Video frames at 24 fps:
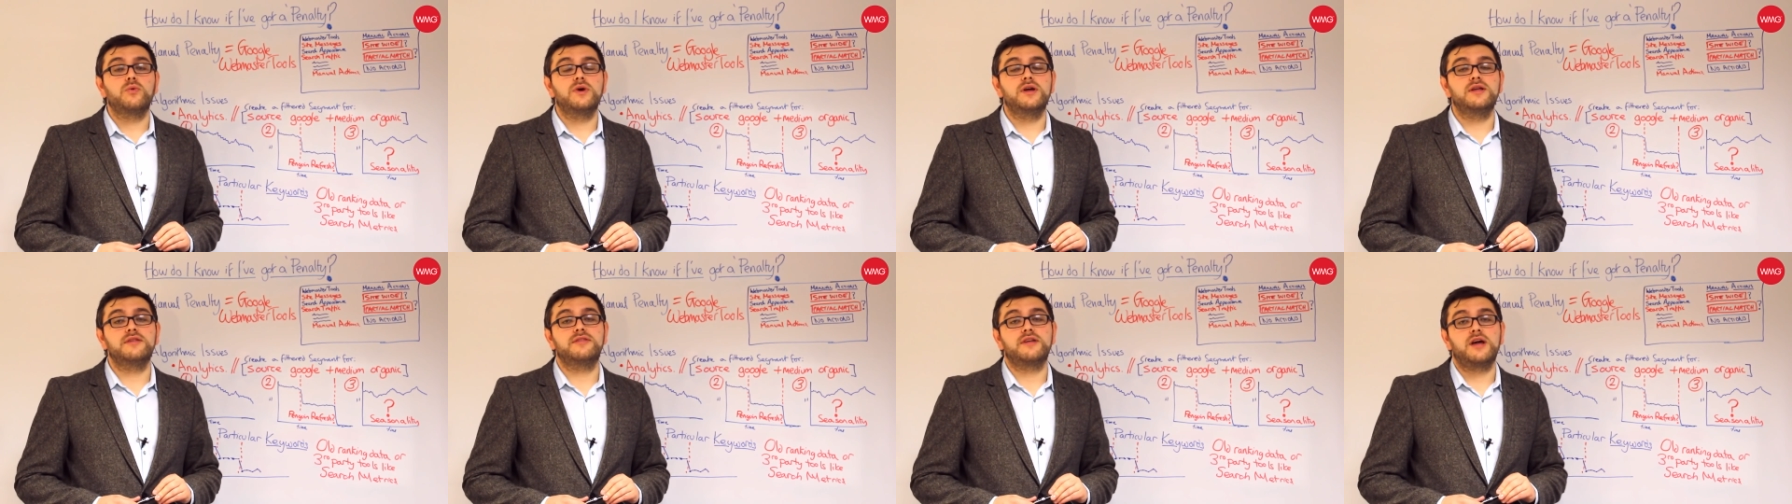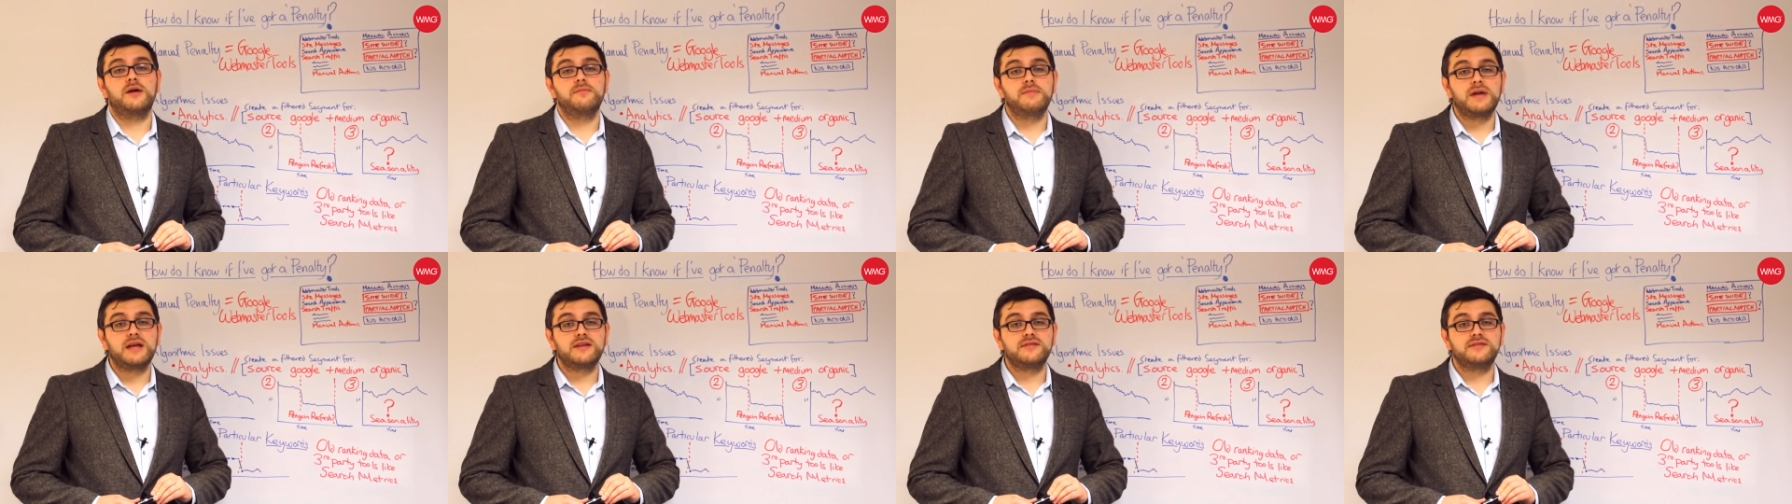with
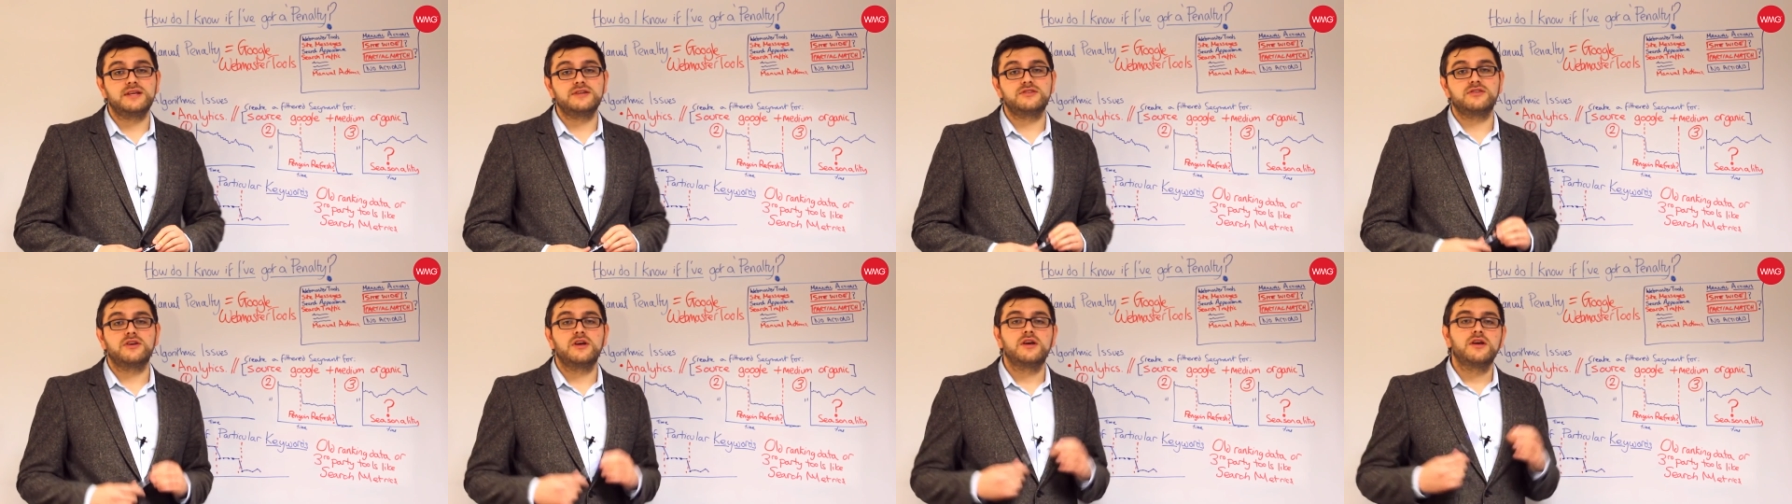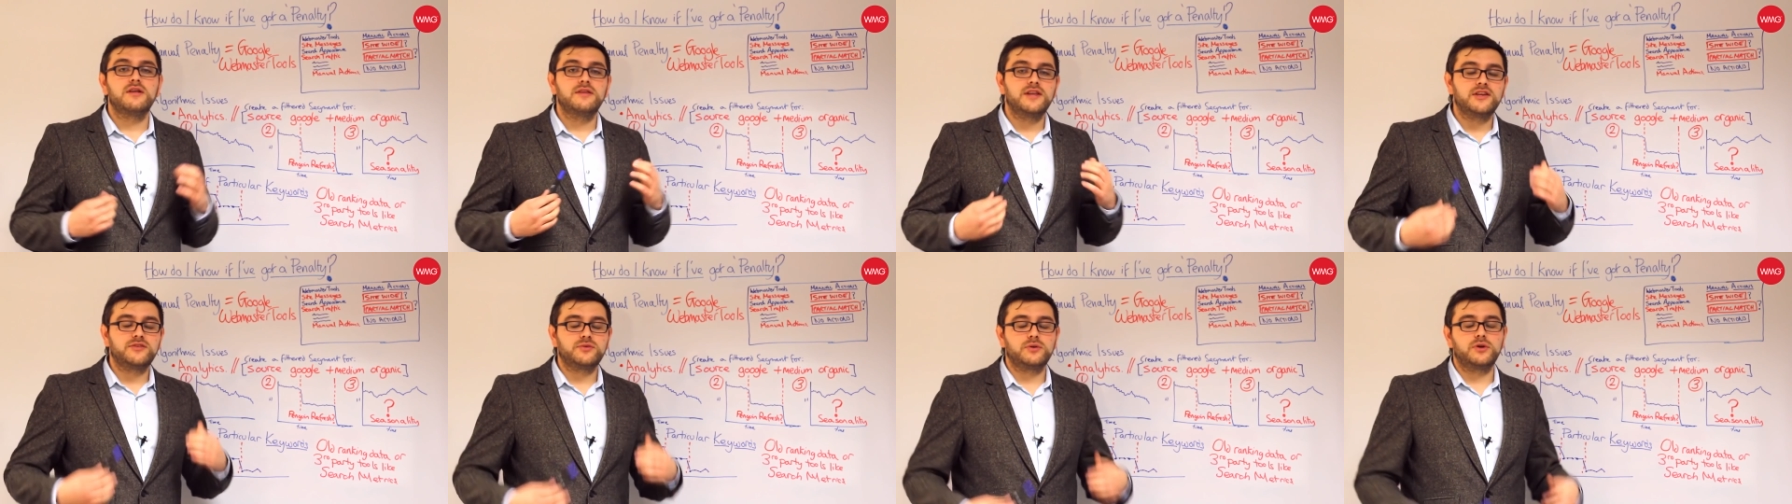a message.
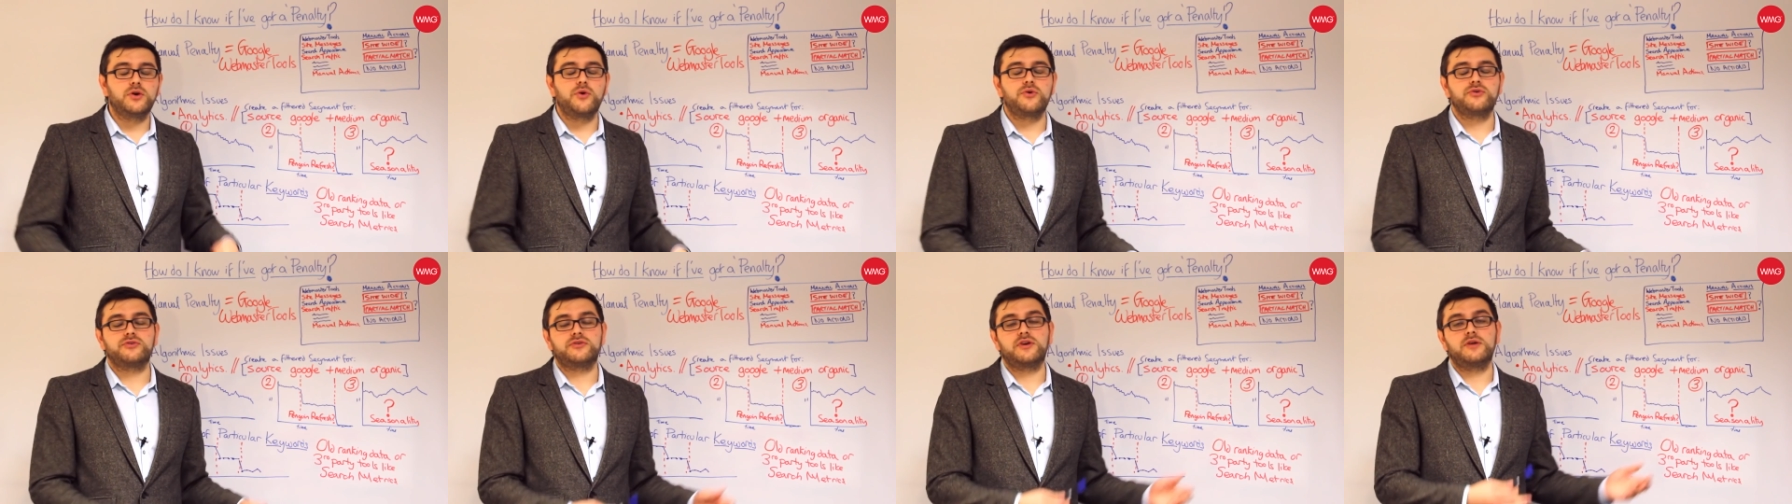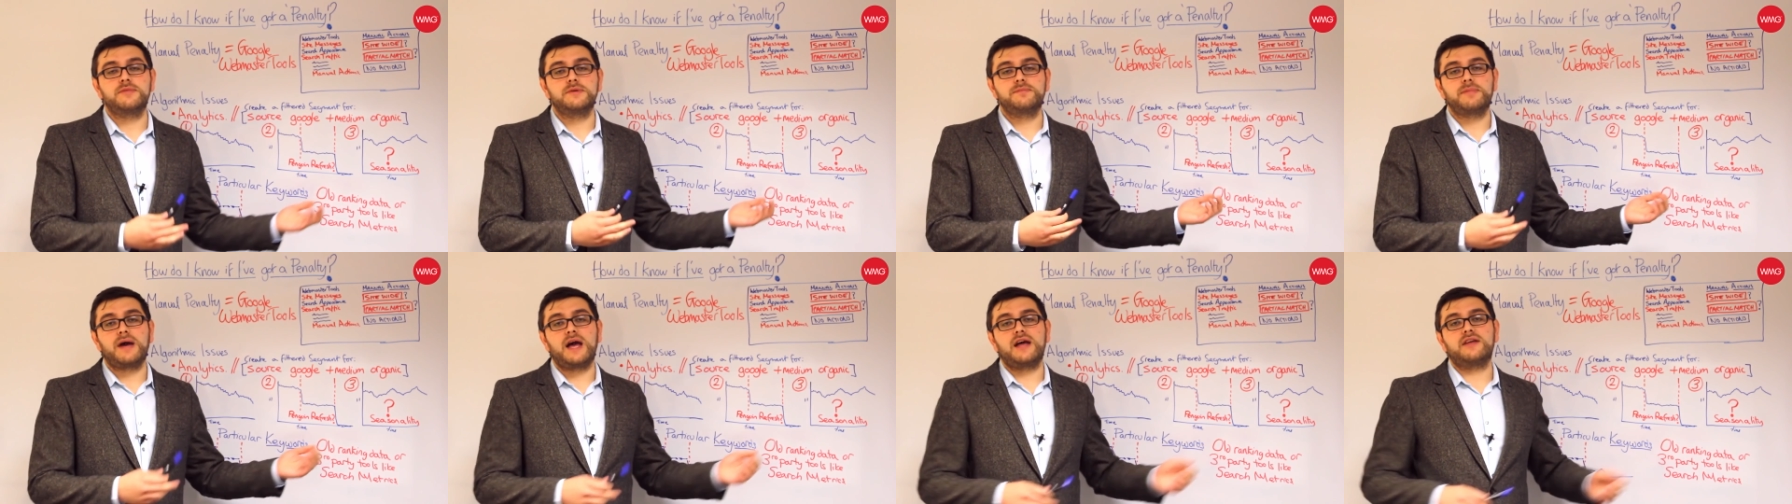This will also
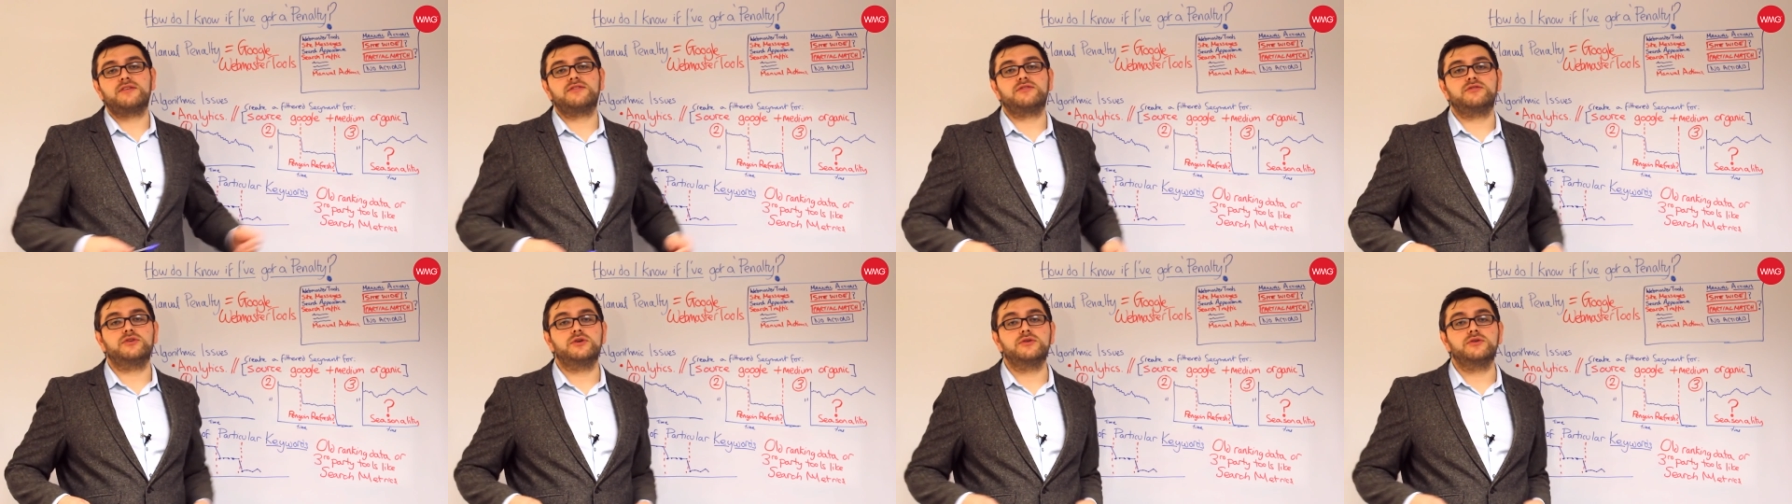be passed